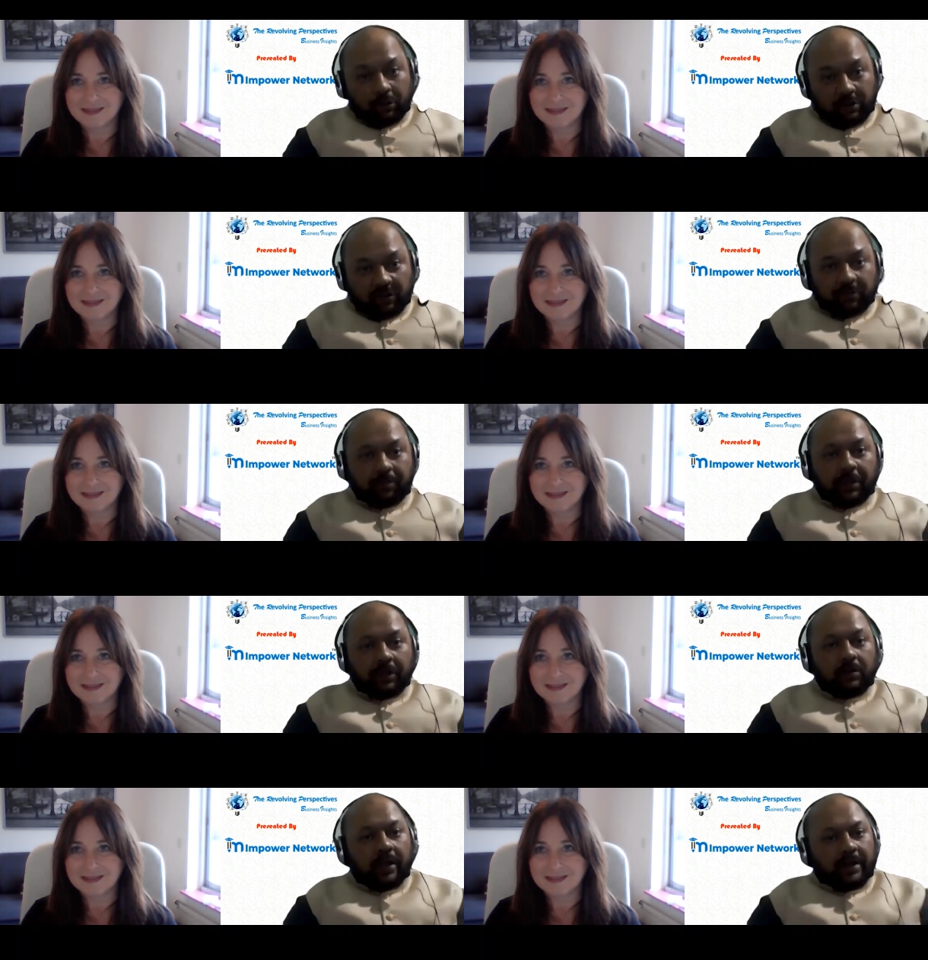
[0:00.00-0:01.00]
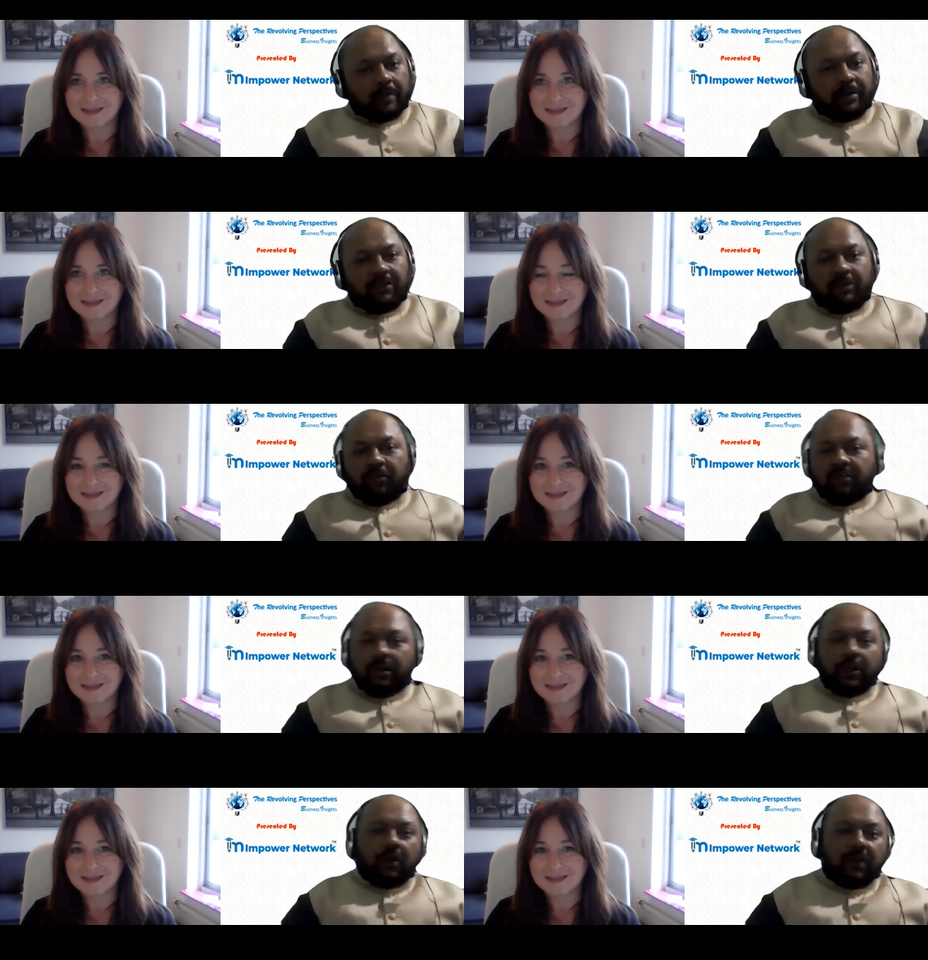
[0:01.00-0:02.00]
Speaker 1: this particular entrepreneurship
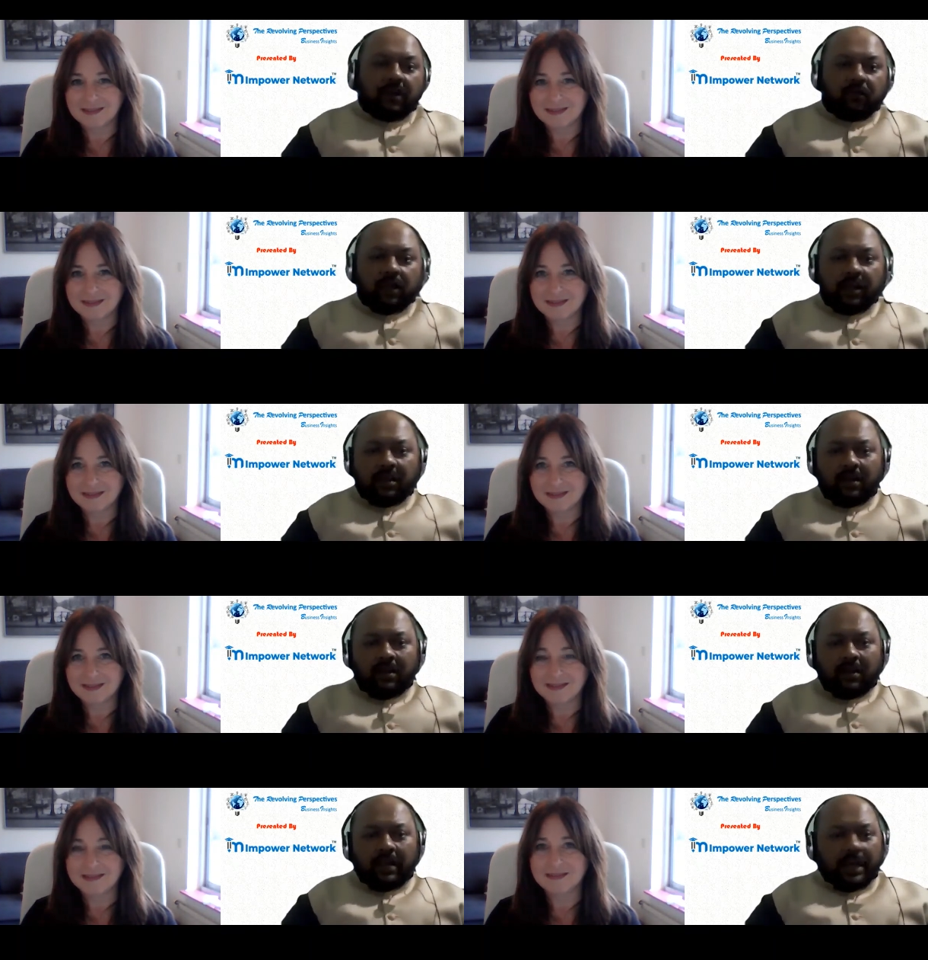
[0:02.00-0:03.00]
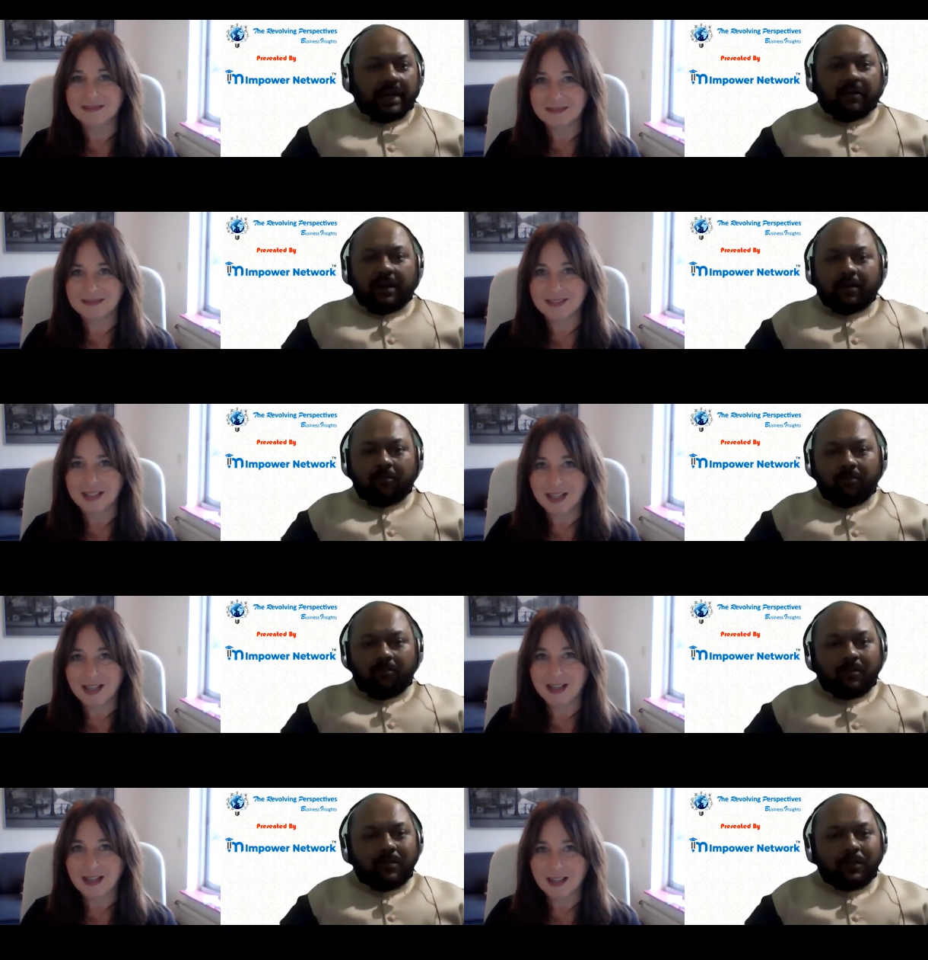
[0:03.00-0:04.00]
journey of last one year anywhere
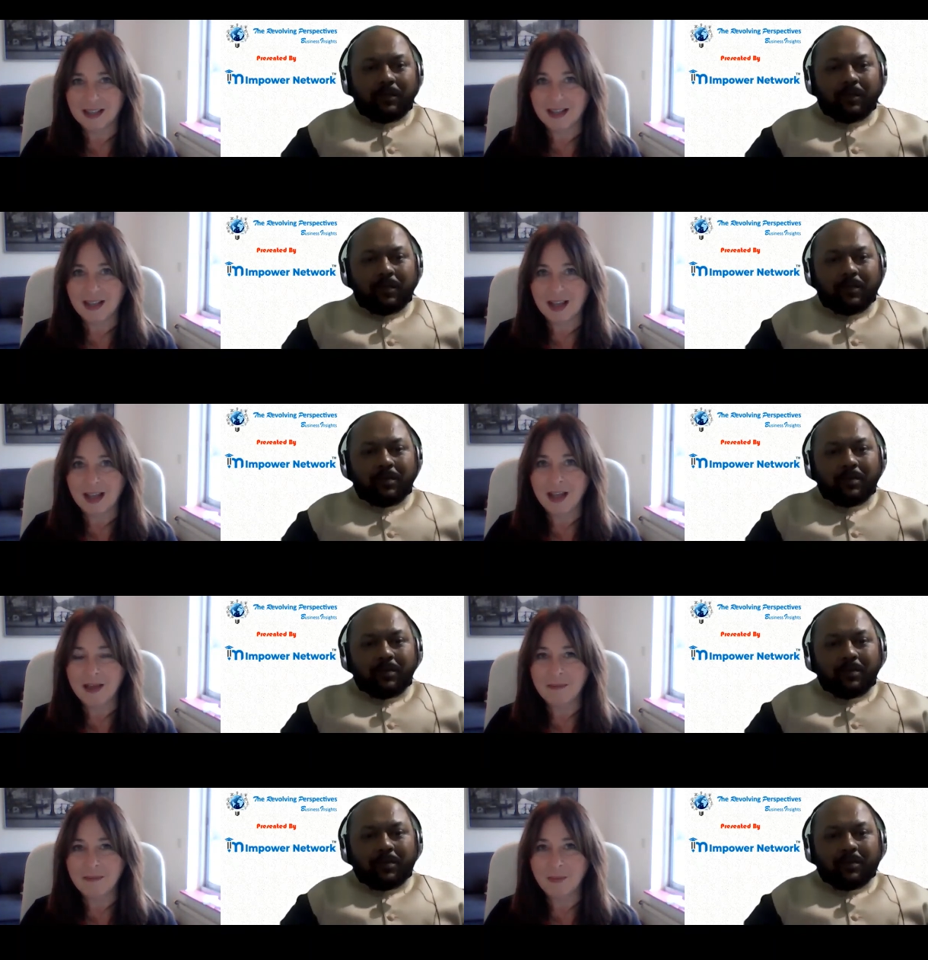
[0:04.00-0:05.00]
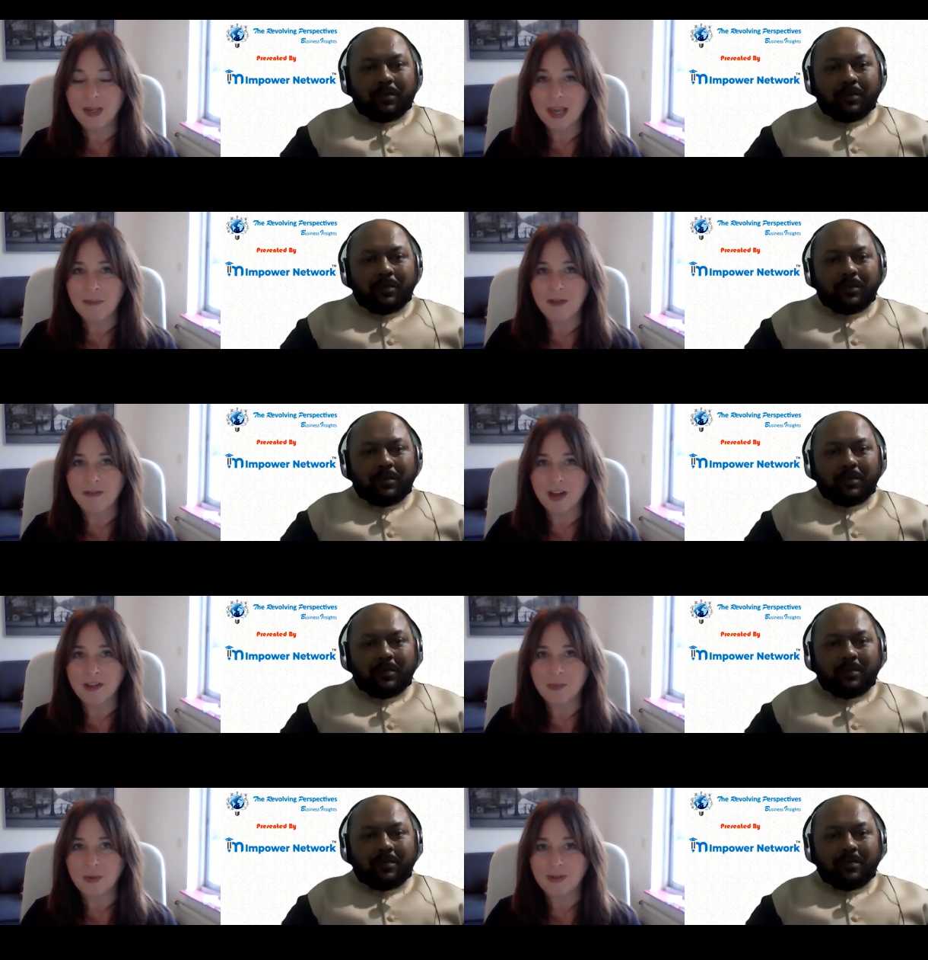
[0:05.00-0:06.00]
Speaker 2: um, well yeah my
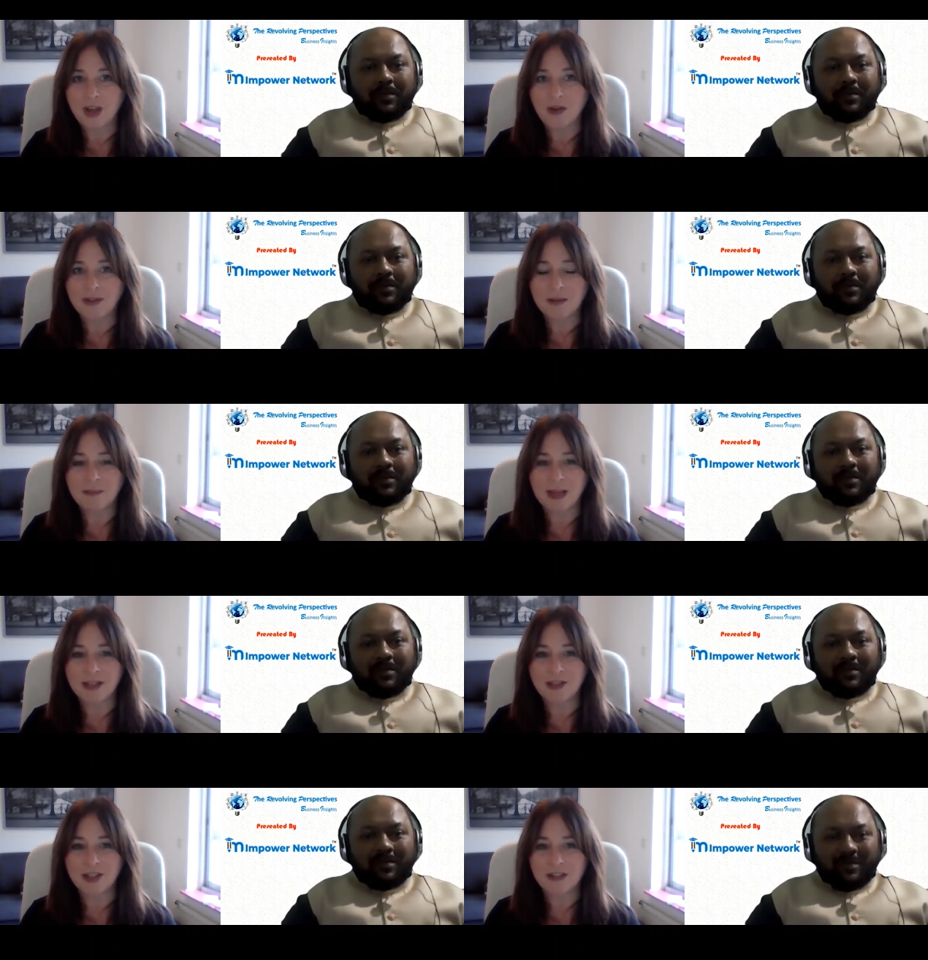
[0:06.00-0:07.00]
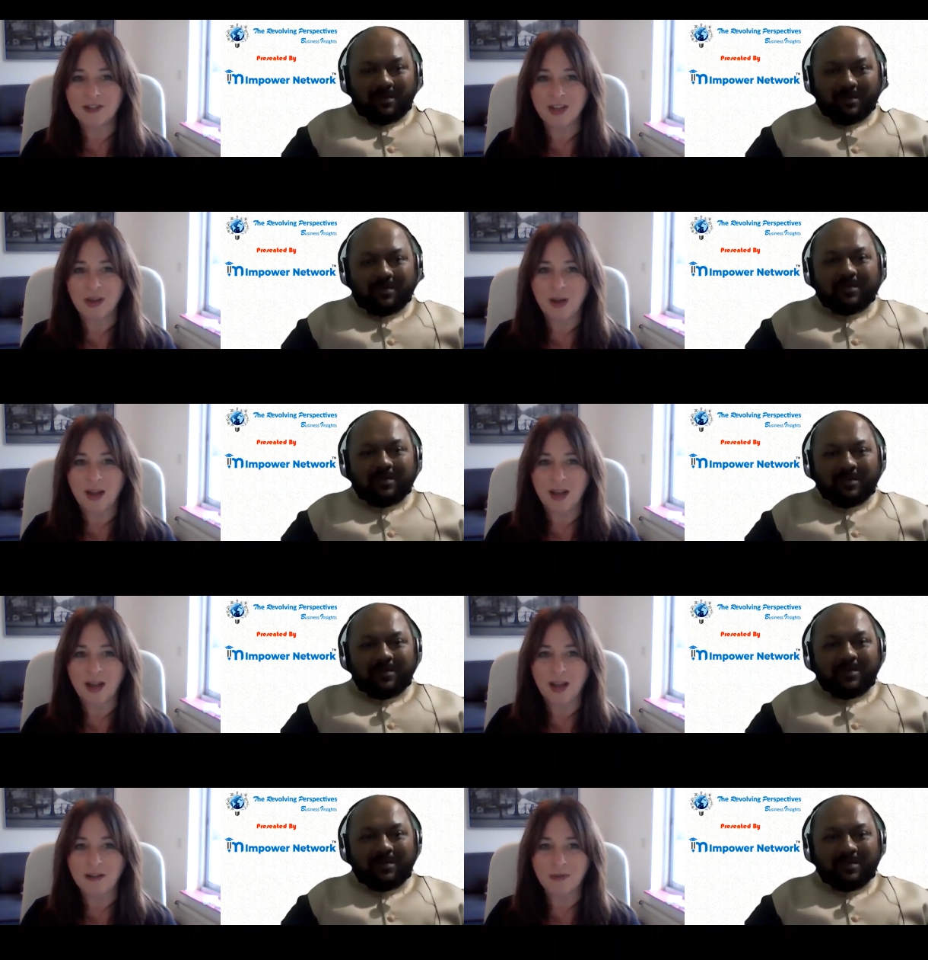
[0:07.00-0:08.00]
father was a hotel manager so
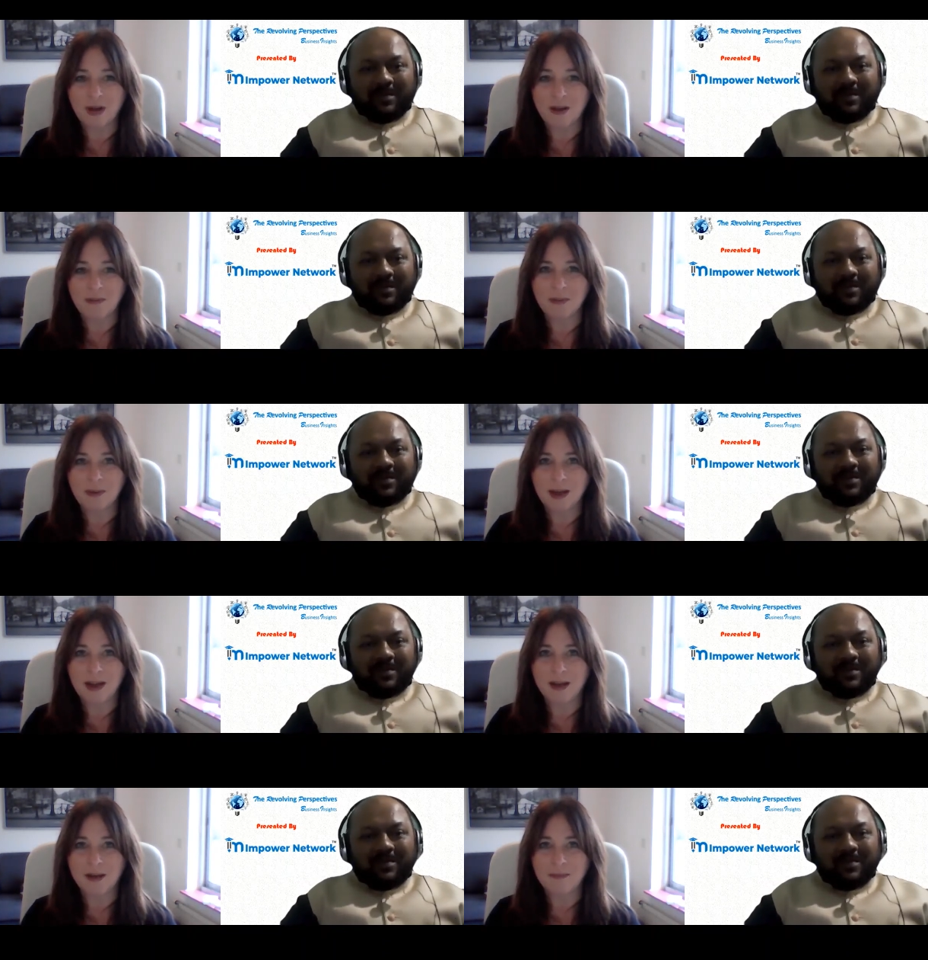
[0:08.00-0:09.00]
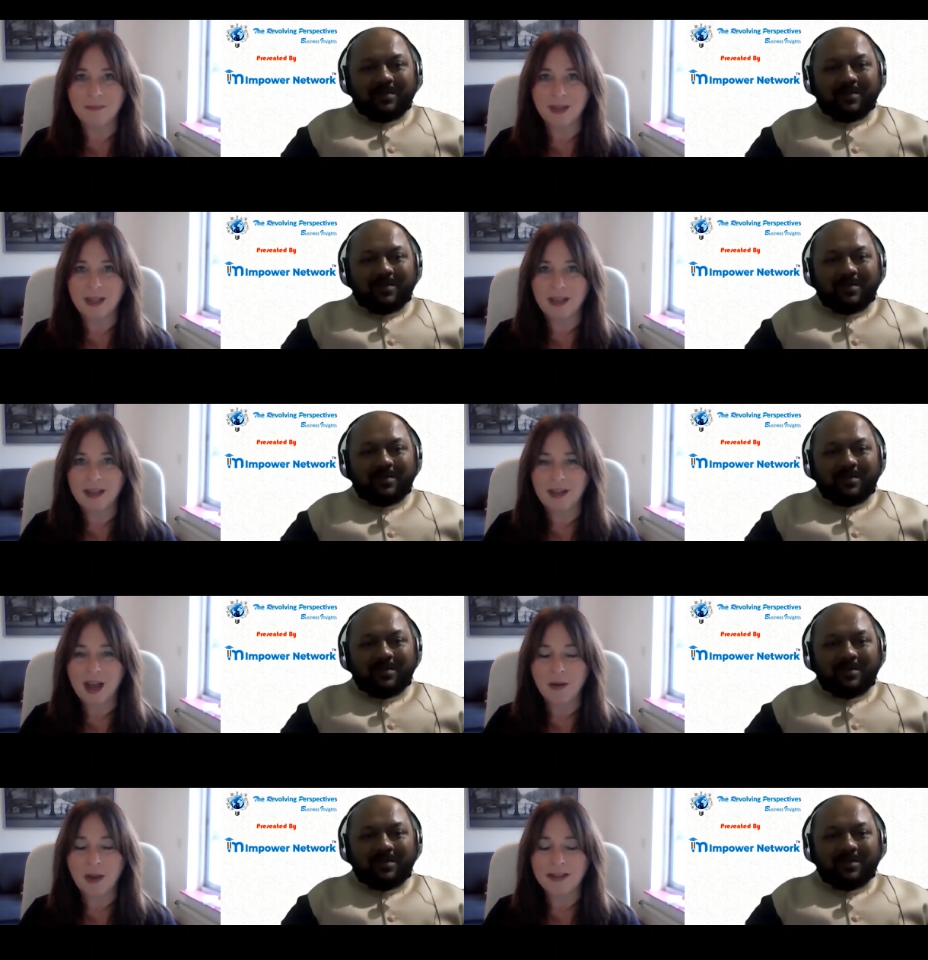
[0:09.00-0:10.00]
i, I grew up um,
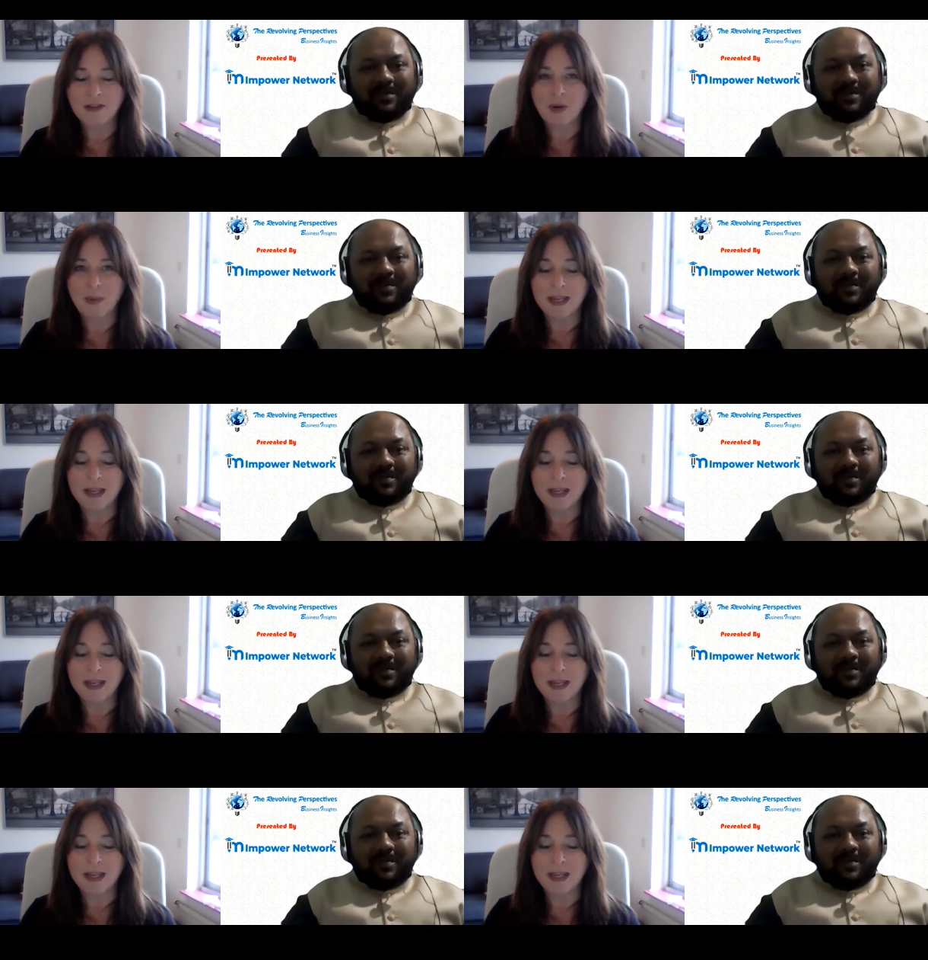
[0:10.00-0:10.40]
I, I, didn't grow up